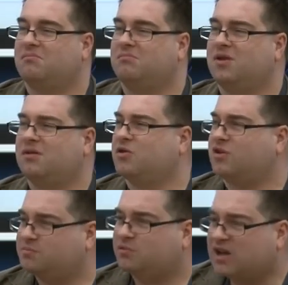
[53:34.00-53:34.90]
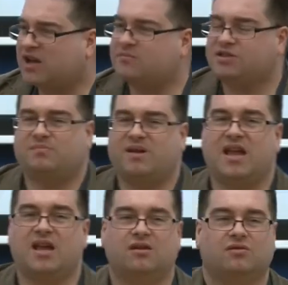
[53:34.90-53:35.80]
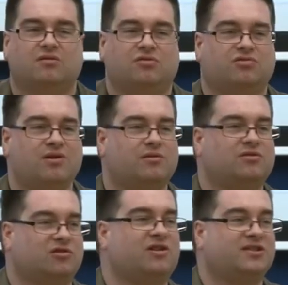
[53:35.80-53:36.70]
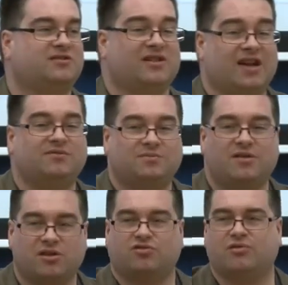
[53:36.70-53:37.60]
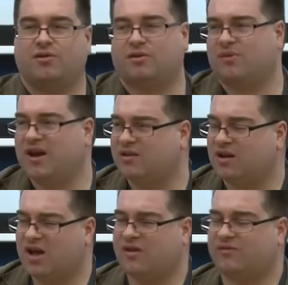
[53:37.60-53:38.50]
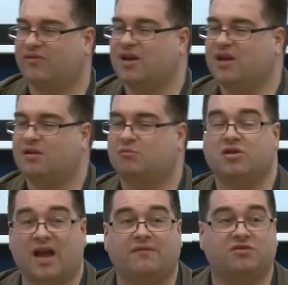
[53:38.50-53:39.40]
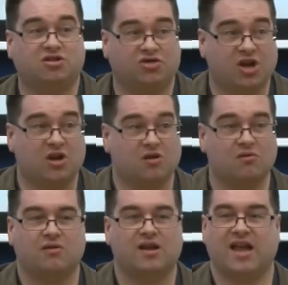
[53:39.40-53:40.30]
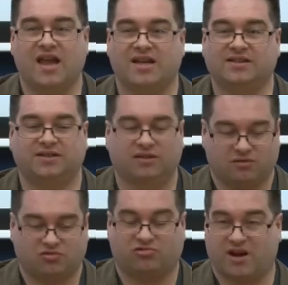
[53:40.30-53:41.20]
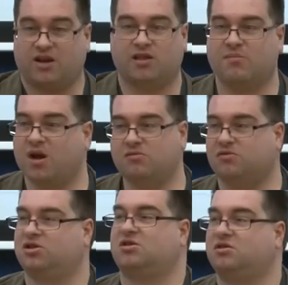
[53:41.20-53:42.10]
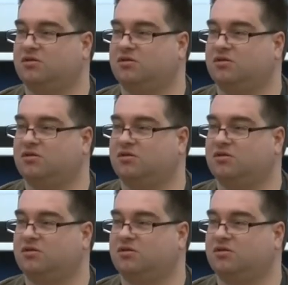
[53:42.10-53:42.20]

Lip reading: No, the gospel claims to be truth. Christ claims to be the truth, the way, and the life. What you have to do is drain the moat.